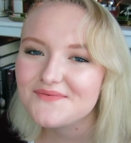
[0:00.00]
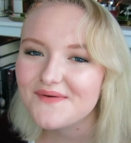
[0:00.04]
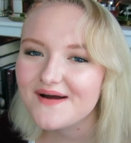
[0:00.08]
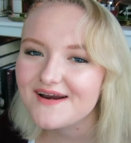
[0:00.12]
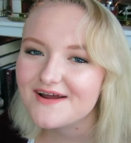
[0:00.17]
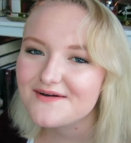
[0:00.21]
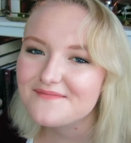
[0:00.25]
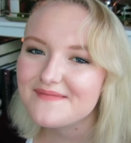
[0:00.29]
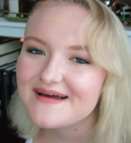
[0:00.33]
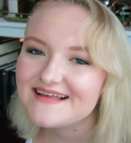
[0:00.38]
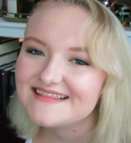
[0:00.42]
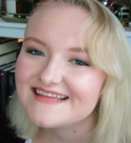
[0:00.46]
one
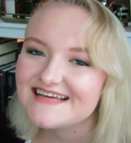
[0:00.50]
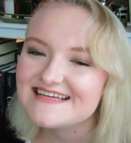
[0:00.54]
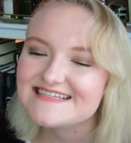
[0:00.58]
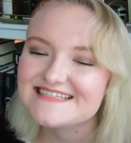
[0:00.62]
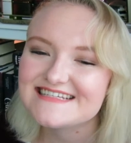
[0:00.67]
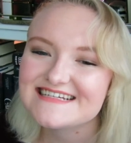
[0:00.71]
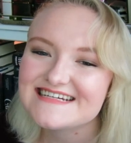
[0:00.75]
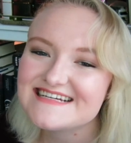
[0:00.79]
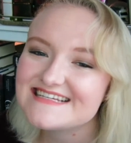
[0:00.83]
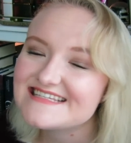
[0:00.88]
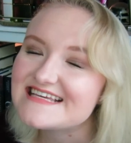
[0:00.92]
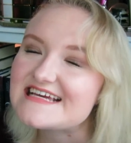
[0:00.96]
on my list
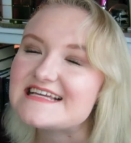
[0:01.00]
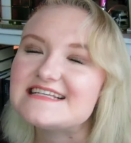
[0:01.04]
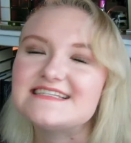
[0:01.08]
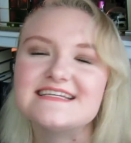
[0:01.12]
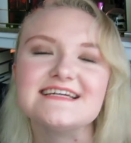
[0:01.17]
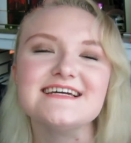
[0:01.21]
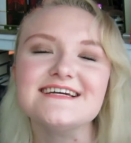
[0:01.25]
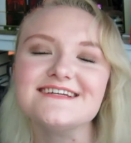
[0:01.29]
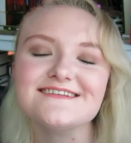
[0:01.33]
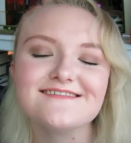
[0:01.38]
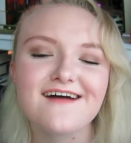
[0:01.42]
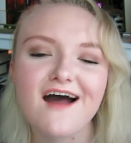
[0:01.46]
is
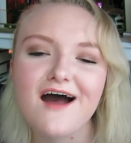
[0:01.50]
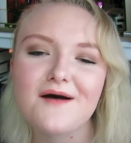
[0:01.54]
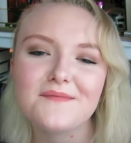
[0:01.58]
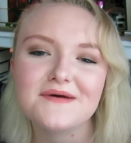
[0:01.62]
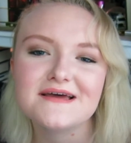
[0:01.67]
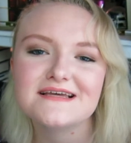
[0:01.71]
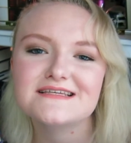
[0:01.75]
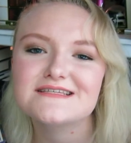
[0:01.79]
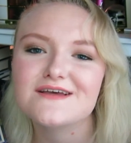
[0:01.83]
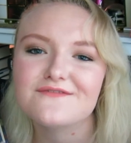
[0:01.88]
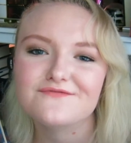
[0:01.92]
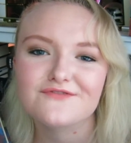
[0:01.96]
Dean
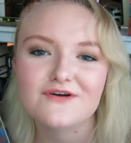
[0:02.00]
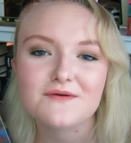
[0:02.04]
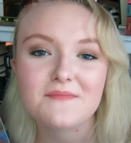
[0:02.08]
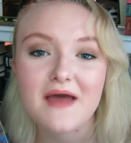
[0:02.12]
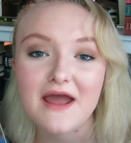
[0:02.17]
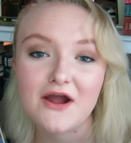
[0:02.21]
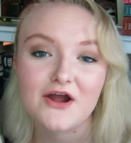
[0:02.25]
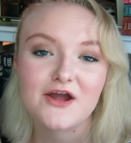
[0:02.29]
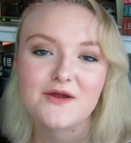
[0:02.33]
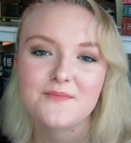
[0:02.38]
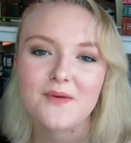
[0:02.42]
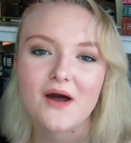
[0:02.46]
Thomas from
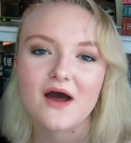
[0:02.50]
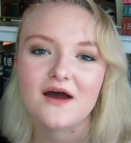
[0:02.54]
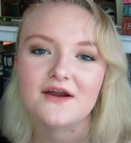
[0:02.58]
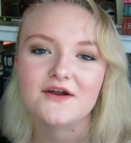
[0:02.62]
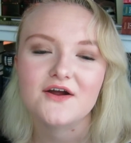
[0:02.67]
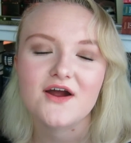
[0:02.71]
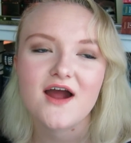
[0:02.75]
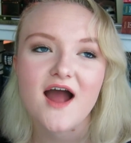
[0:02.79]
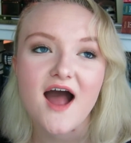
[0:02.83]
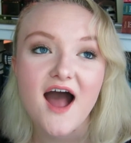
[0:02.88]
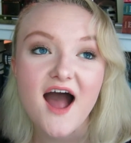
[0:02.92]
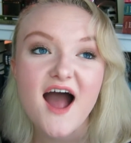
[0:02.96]
Harry
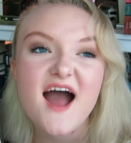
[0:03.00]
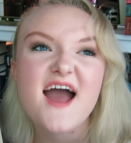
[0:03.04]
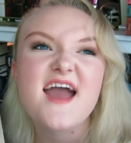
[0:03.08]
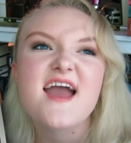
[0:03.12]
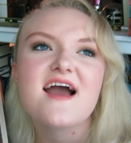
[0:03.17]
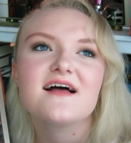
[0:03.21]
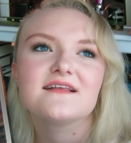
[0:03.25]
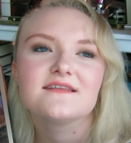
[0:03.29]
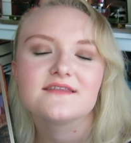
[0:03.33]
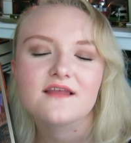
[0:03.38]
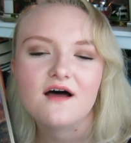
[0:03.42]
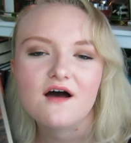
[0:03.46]
Potter. I
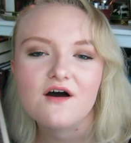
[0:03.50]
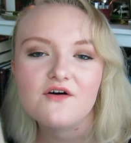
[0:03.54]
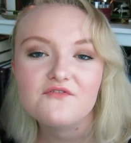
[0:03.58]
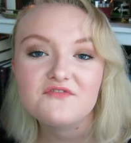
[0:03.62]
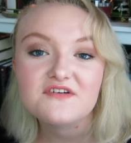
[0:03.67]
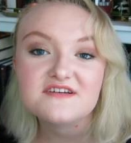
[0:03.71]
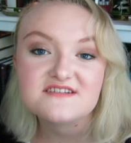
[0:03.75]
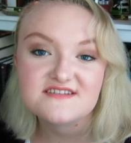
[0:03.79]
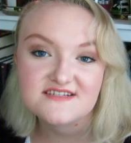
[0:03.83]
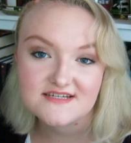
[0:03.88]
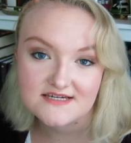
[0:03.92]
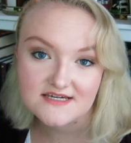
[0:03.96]
love
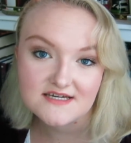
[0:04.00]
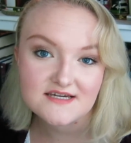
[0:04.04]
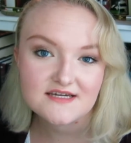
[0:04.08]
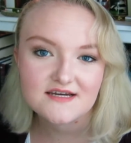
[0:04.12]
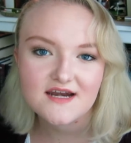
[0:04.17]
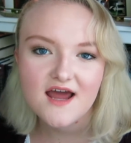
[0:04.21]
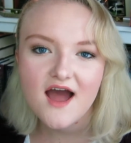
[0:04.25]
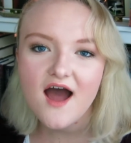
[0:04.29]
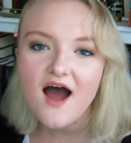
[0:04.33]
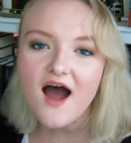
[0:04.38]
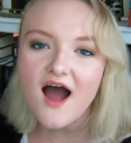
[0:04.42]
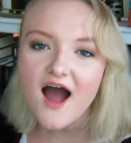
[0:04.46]
Dean.
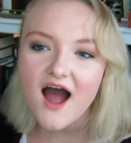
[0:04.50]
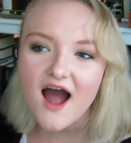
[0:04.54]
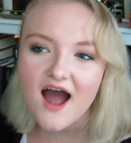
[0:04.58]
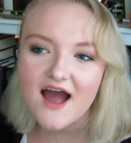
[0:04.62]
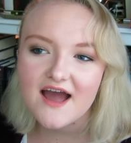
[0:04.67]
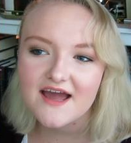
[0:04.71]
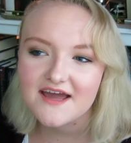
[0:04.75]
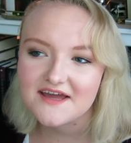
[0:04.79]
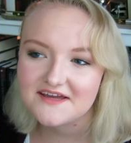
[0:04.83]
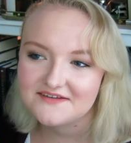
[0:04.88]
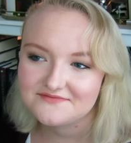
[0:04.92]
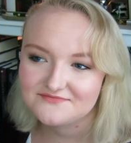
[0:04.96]

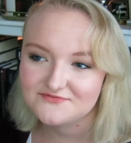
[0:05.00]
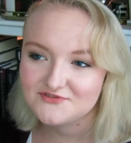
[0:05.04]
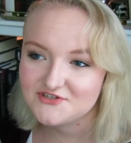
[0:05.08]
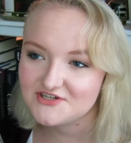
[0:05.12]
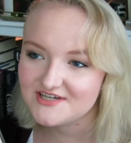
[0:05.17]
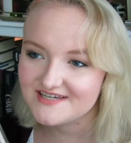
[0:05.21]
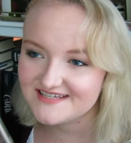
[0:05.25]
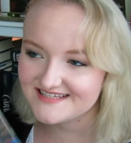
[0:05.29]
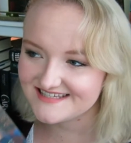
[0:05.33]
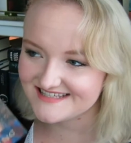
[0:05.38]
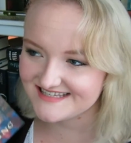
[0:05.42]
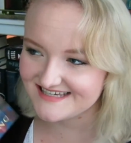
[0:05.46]

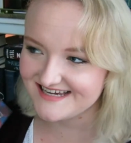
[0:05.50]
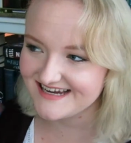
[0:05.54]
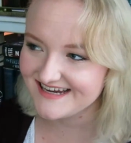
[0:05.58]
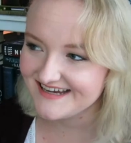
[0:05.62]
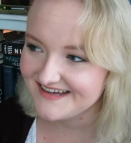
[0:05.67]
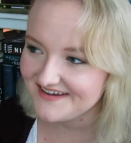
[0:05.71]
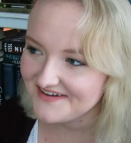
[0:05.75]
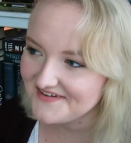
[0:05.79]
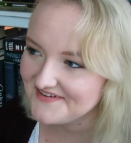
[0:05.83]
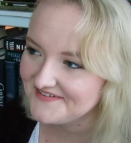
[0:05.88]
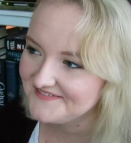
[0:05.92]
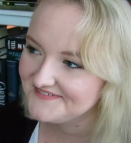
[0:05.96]

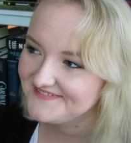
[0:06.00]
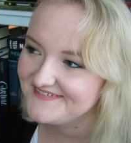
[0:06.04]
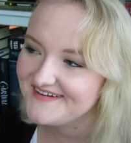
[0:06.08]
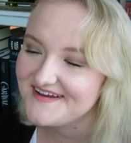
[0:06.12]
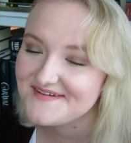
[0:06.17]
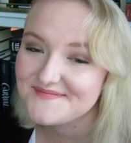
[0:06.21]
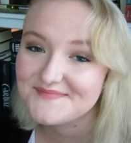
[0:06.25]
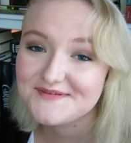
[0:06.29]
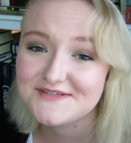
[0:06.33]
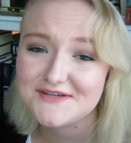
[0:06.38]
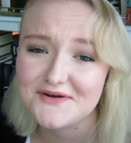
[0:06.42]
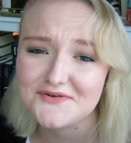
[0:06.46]

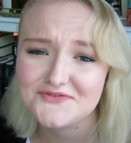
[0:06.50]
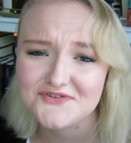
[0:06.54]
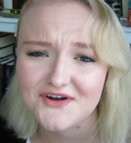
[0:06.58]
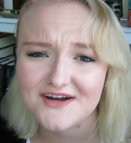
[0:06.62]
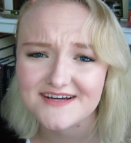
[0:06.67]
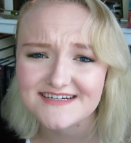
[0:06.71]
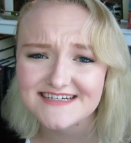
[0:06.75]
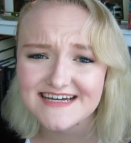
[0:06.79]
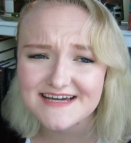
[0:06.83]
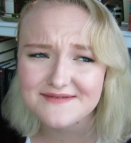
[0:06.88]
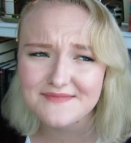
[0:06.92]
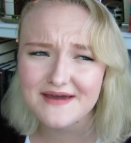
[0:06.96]
I'm so drawn
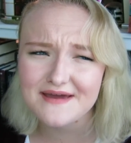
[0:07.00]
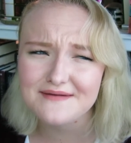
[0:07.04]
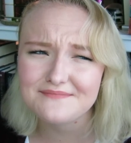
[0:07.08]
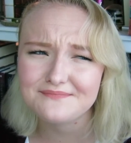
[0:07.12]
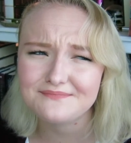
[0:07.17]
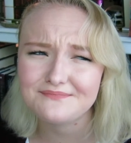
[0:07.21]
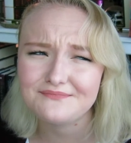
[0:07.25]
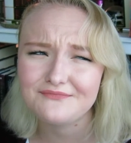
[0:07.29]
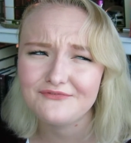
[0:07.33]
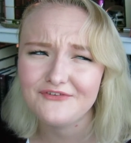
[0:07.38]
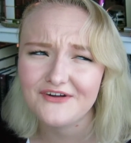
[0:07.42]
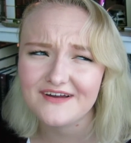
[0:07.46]
to him. It
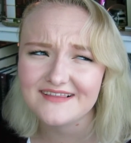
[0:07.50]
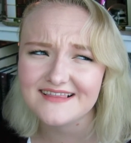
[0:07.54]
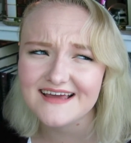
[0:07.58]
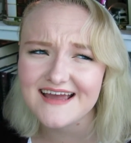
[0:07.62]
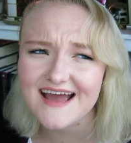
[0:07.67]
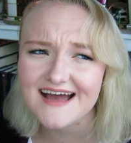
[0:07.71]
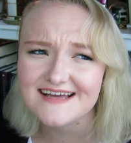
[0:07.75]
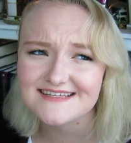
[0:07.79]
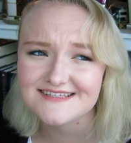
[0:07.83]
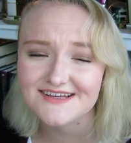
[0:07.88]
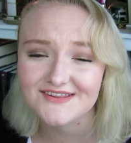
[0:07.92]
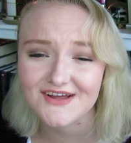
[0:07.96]
really
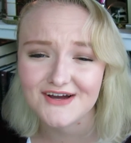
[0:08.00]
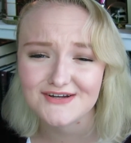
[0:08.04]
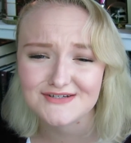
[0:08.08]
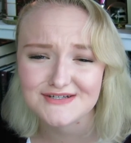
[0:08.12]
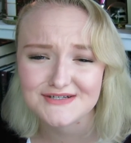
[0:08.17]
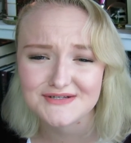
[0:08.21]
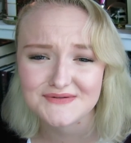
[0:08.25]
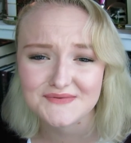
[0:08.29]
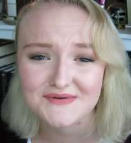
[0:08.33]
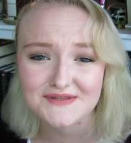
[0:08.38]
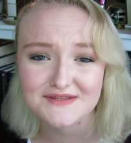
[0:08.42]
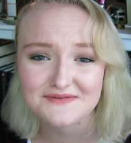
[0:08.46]
has a lot to
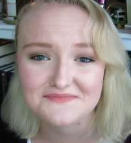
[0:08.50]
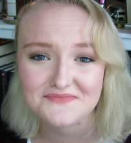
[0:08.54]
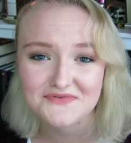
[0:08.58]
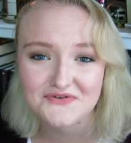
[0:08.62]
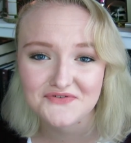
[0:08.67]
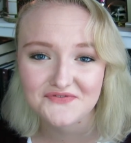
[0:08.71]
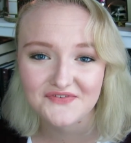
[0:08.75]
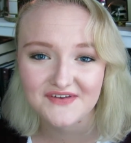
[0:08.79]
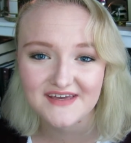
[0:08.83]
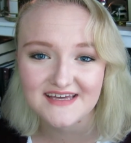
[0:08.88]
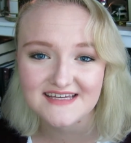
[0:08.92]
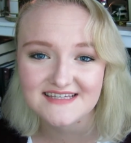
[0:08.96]
do with the
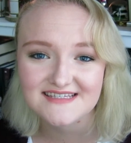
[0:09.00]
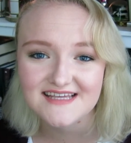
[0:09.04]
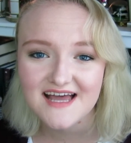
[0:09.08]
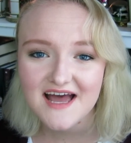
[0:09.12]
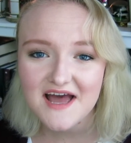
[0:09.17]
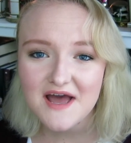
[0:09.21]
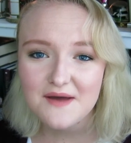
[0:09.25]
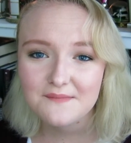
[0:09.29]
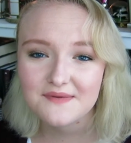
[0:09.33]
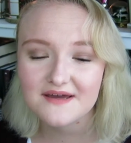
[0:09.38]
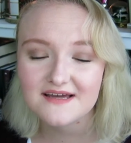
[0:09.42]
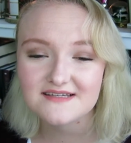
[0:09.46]
movies
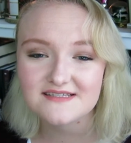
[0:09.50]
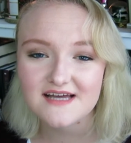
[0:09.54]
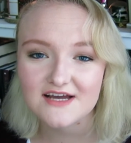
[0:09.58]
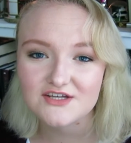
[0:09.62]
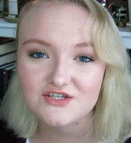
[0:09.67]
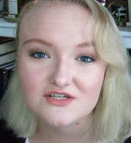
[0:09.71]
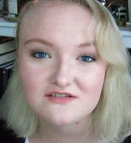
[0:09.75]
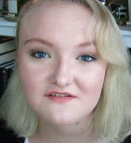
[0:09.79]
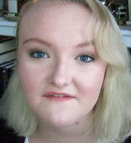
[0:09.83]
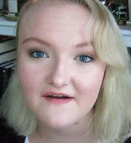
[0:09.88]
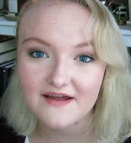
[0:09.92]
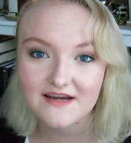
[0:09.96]
because I
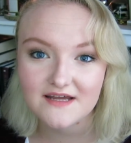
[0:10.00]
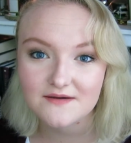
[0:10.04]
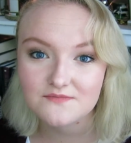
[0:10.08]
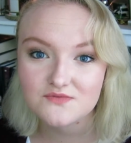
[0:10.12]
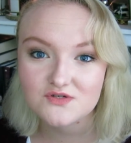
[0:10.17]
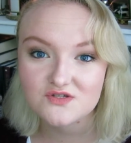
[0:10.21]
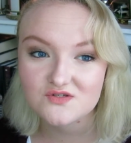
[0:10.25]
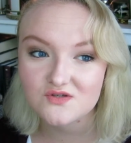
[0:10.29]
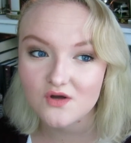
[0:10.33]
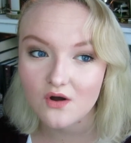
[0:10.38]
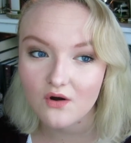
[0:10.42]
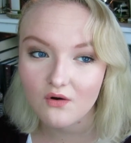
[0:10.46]
just find him
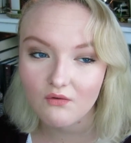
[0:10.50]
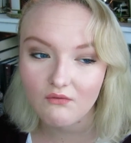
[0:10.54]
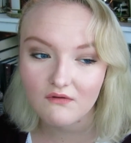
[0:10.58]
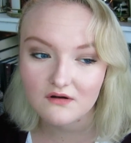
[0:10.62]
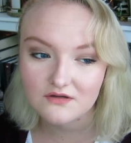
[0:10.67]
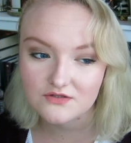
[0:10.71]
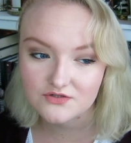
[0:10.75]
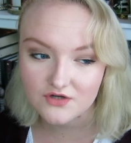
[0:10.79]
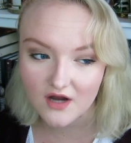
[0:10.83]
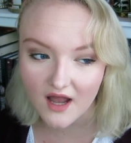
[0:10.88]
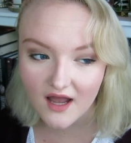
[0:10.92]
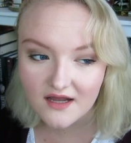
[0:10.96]
so
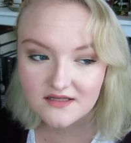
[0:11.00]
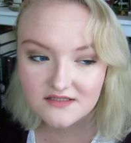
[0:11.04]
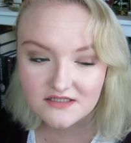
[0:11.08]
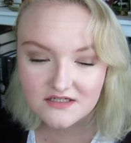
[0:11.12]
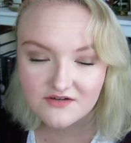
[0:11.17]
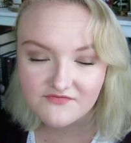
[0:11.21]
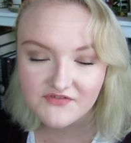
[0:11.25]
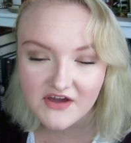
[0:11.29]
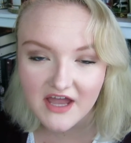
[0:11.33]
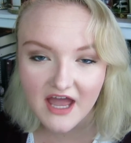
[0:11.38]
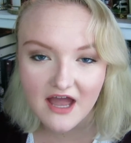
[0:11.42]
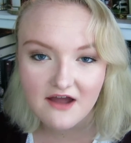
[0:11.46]

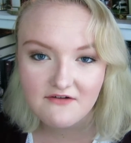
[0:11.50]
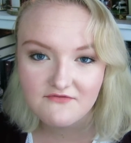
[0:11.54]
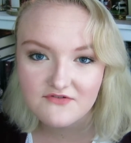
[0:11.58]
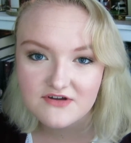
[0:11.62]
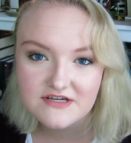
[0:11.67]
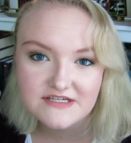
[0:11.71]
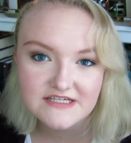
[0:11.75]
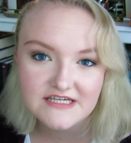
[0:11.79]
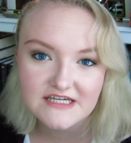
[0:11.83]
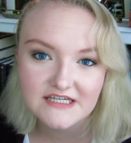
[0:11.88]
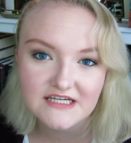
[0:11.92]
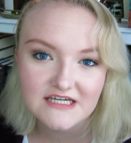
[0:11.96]
attractive. Every
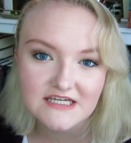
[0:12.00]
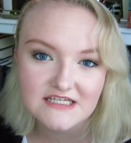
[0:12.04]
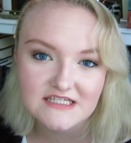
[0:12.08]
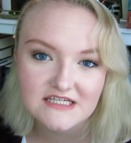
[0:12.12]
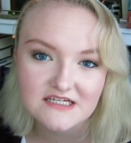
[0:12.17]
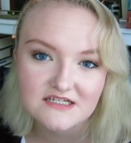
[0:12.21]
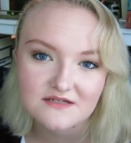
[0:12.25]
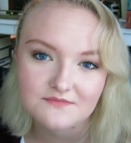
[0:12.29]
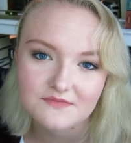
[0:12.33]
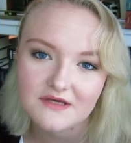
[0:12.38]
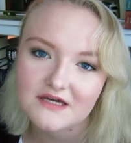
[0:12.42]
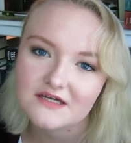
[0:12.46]
scene he's
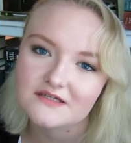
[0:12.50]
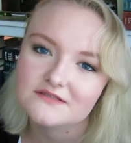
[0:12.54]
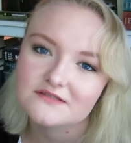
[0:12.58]
in, I'm